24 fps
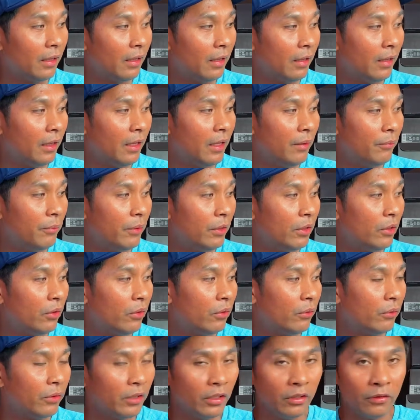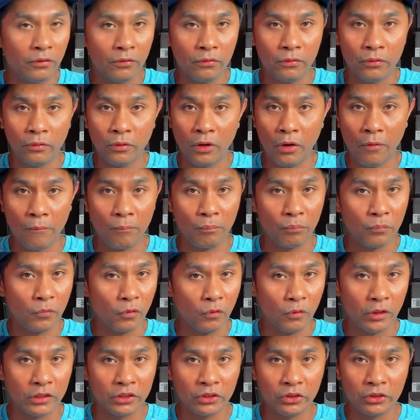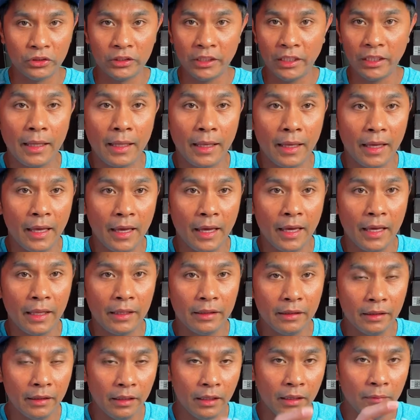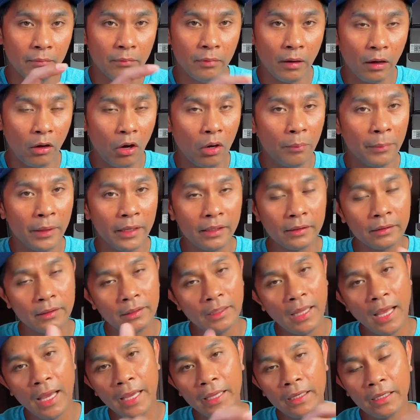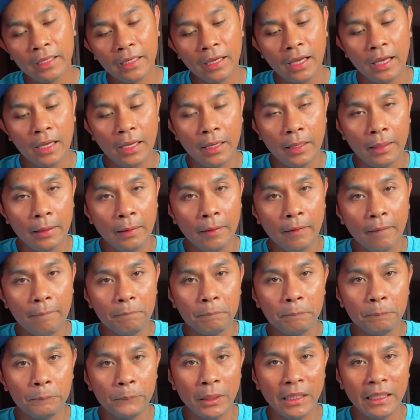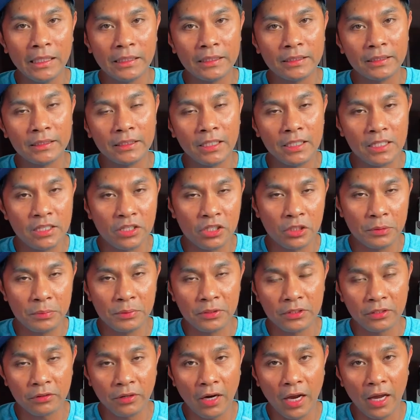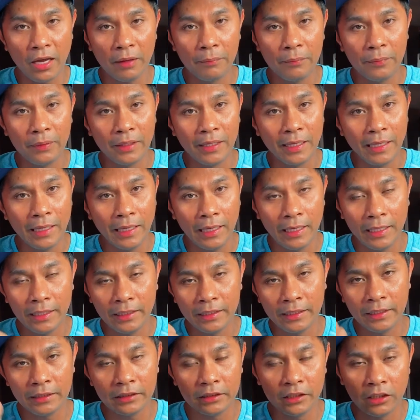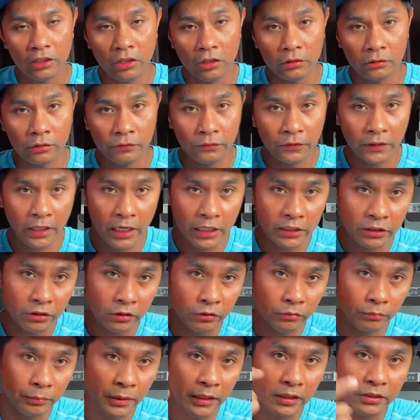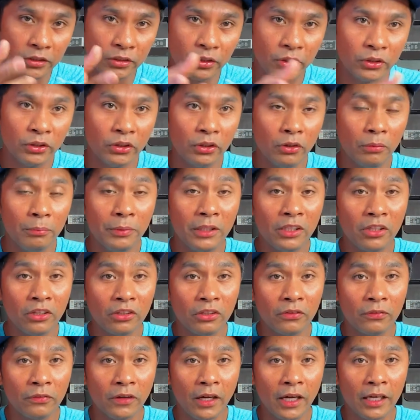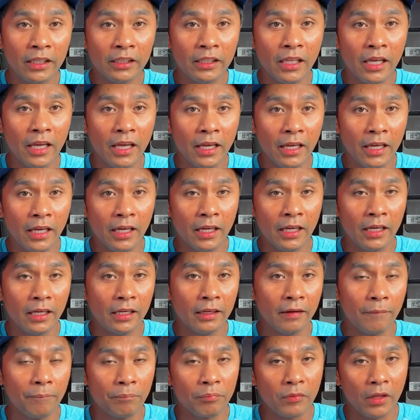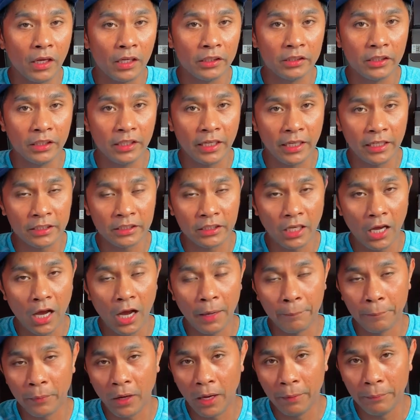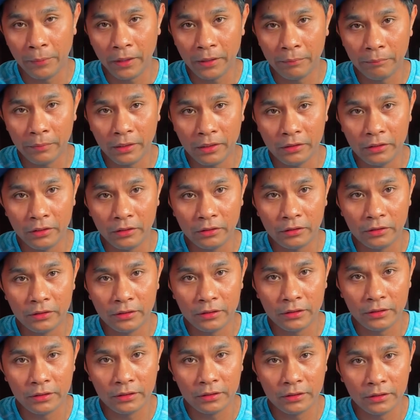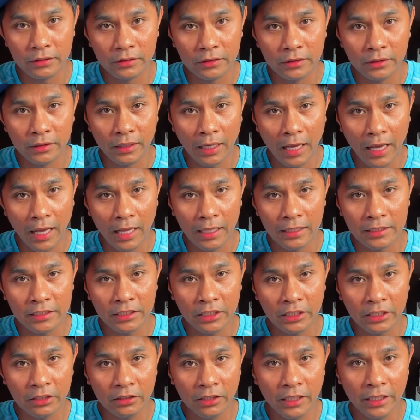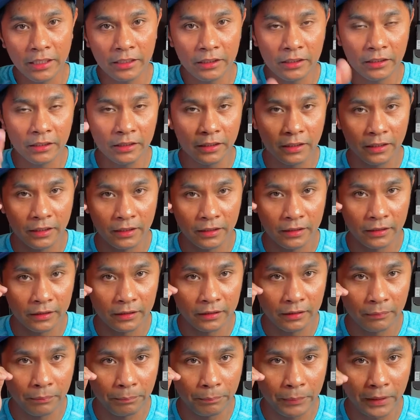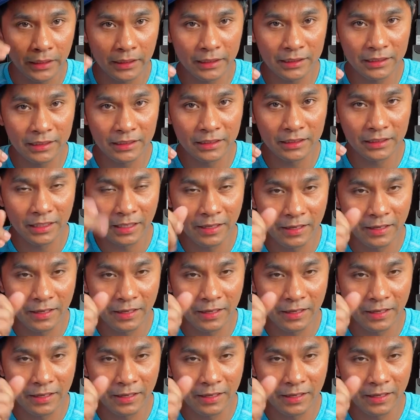let me know what you think, and leave the comment. Like, please subscribe and hit the notification bell so you'll be notified on the next upcoming video. I'll see you later. Peace.